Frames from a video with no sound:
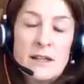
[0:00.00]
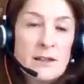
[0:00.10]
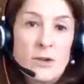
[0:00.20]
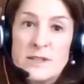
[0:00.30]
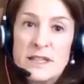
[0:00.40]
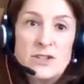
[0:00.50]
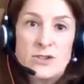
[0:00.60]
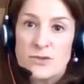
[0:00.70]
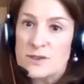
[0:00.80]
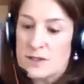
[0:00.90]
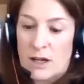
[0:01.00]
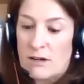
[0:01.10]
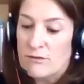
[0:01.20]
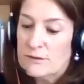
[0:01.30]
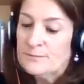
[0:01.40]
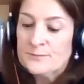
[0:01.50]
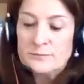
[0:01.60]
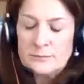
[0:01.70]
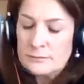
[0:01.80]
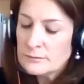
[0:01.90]
Those issues of
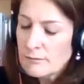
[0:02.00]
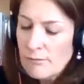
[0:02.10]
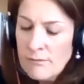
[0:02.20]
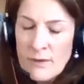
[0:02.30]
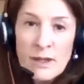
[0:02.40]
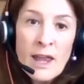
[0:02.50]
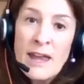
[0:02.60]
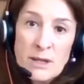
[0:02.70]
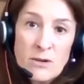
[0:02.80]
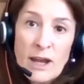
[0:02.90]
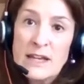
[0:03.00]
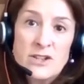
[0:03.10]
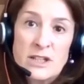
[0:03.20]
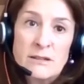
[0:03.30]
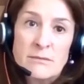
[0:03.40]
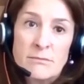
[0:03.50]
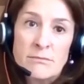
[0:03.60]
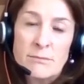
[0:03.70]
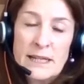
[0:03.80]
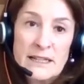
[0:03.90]
emigration
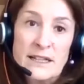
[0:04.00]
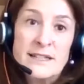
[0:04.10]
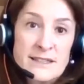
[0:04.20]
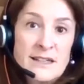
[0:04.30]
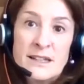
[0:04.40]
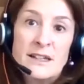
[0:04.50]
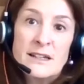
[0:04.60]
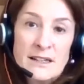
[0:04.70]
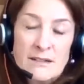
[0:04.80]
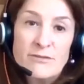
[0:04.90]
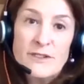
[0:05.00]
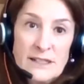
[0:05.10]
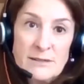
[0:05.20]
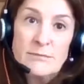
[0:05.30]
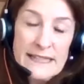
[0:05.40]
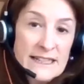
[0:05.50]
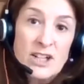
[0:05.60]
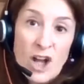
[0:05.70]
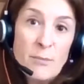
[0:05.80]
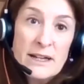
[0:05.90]
because of
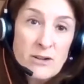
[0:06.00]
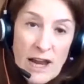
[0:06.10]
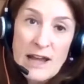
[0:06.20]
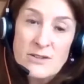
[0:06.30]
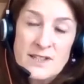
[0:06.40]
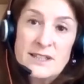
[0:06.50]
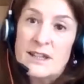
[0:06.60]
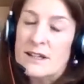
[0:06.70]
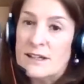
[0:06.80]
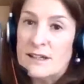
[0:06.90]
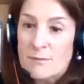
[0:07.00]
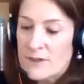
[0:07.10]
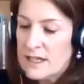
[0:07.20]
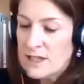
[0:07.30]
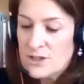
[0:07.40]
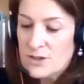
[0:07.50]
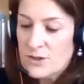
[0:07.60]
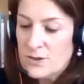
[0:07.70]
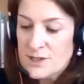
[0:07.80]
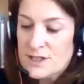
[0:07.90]
economic grounds, the
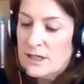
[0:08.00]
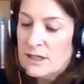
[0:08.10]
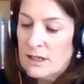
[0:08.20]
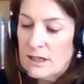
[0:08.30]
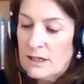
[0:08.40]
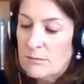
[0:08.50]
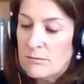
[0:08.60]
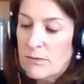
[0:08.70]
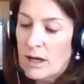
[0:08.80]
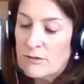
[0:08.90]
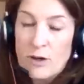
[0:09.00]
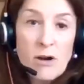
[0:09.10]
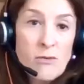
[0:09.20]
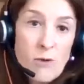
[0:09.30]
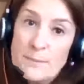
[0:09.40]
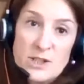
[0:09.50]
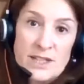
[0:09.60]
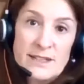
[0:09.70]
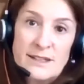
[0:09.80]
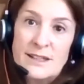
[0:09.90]
issues of
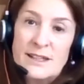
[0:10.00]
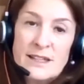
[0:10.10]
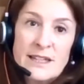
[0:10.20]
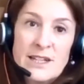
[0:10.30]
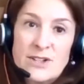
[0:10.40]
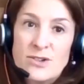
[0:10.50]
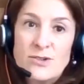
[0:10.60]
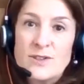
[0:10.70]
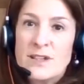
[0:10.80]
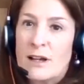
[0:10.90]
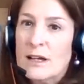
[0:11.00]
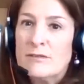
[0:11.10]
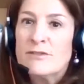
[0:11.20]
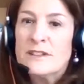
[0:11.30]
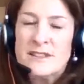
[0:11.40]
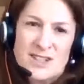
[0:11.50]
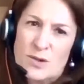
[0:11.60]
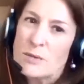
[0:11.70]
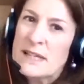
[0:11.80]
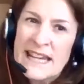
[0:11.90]
corruption, issues of
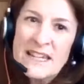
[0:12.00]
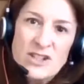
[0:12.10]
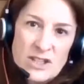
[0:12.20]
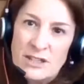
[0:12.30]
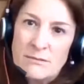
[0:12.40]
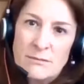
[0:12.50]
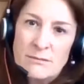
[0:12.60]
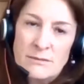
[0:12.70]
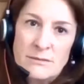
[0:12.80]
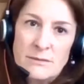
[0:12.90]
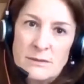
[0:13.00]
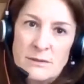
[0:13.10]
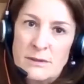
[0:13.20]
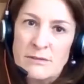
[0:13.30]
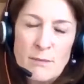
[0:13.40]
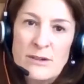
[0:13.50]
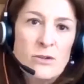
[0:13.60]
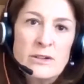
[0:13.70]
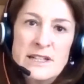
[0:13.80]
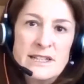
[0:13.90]
discrimination of
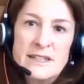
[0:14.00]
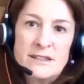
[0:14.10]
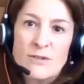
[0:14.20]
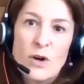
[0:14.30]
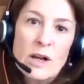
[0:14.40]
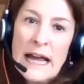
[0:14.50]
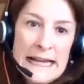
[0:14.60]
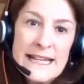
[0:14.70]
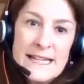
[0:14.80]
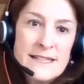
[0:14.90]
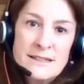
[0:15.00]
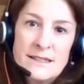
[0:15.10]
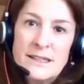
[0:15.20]
minorities of all kinds,